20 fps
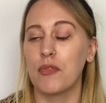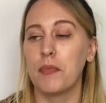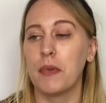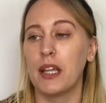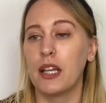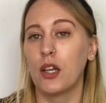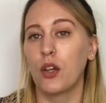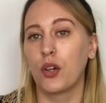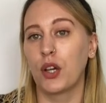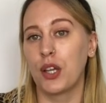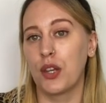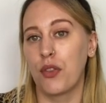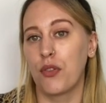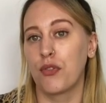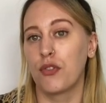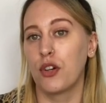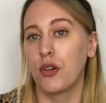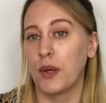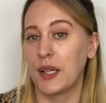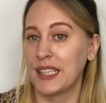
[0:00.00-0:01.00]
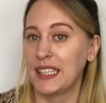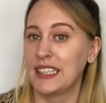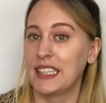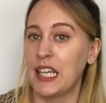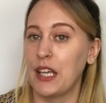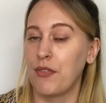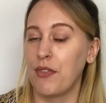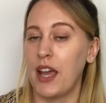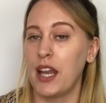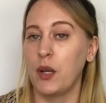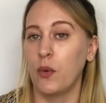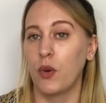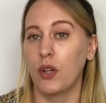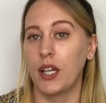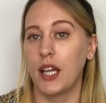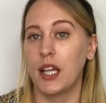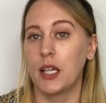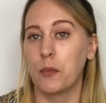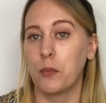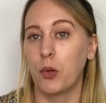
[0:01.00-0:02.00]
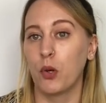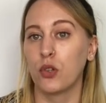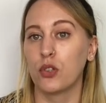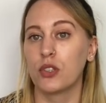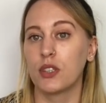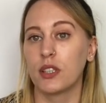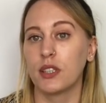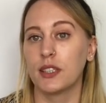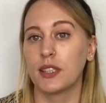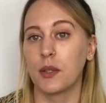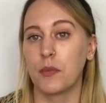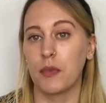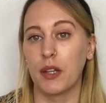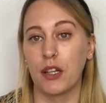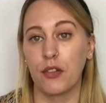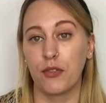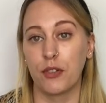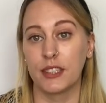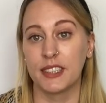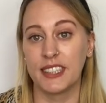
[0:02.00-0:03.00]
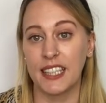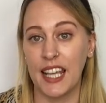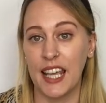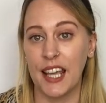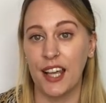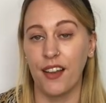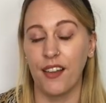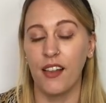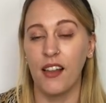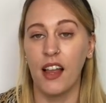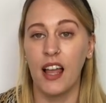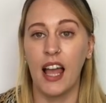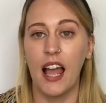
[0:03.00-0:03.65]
me looking through it and see if anyone had put something for sale,